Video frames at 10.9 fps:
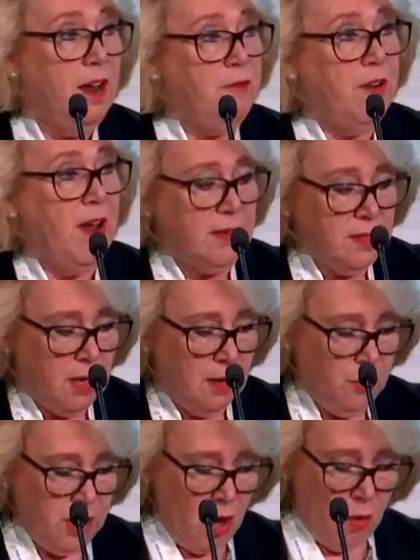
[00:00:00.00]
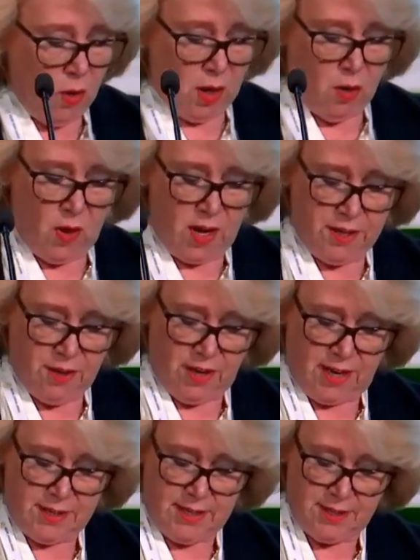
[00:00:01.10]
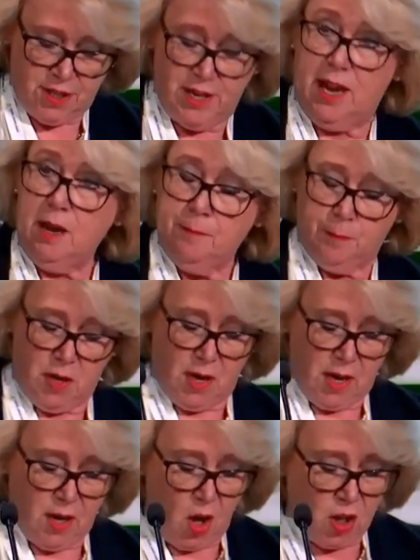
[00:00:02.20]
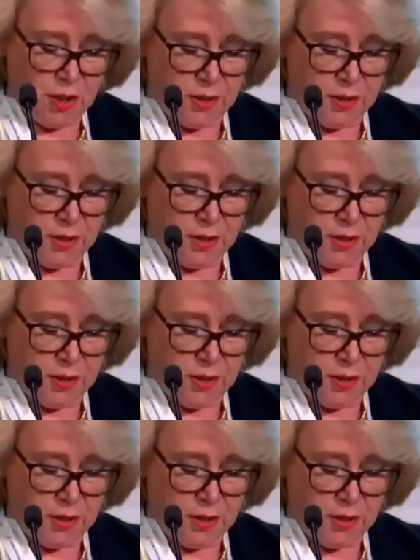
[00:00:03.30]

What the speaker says: Dear friends, we know quite a great deal today, but I can